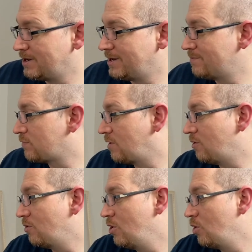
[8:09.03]
Um,
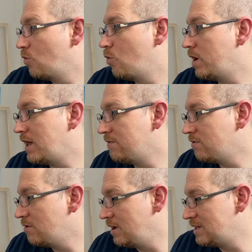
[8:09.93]
so
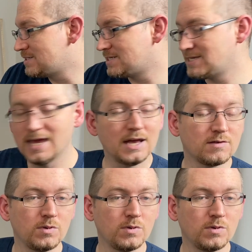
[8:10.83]
whatever it takes,